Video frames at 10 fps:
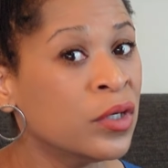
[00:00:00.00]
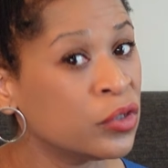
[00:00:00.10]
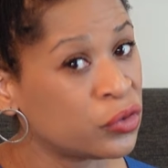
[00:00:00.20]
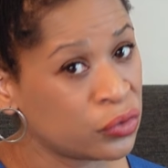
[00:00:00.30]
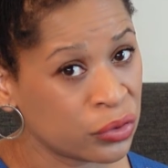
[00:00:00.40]

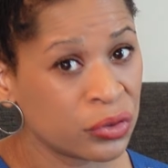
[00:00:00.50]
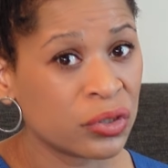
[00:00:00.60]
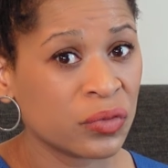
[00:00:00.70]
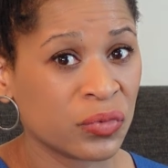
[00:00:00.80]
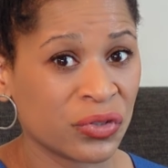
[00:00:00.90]
Sure, you
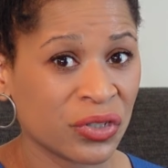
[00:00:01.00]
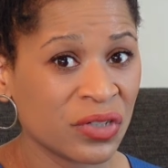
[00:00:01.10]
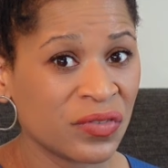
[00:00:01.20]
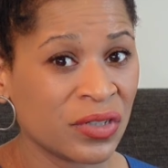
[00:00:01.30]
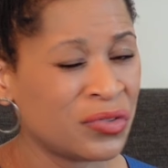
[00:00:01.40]
can
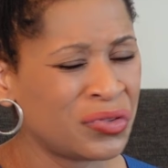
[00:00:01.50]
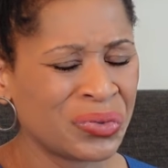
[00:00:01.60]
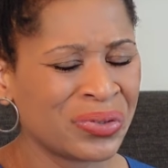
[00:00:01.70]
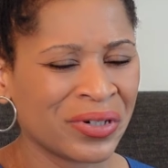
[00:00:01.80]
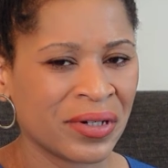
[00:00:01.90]
reserve it,
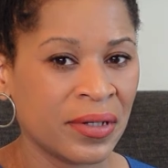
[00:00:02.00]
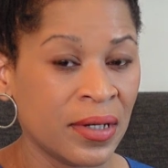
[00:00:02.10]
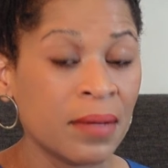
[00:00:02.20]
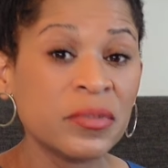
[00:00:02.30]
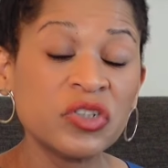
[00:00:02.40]
sure,
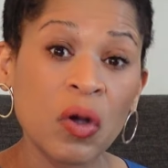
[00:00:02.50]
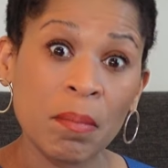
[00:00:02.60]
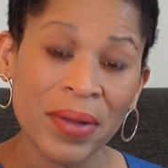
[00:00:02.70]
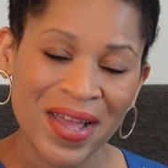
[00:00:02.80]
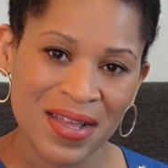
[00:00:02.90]
but you're gonna
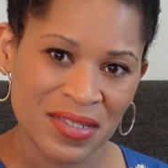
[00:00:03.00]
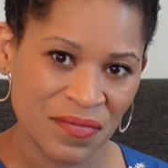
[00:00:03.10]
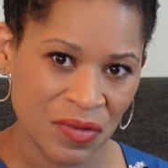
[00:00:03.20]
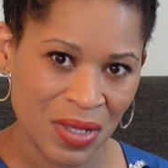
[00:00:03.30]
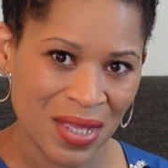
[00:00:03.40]
pay us
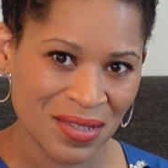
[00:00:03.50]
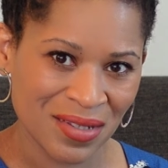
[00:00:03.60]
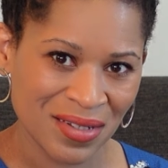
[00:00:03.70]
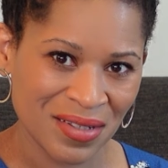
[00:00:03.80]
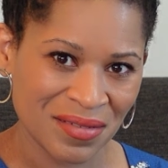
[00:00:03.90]
if you
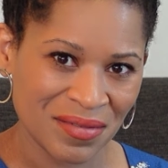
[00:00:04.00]
cancel it.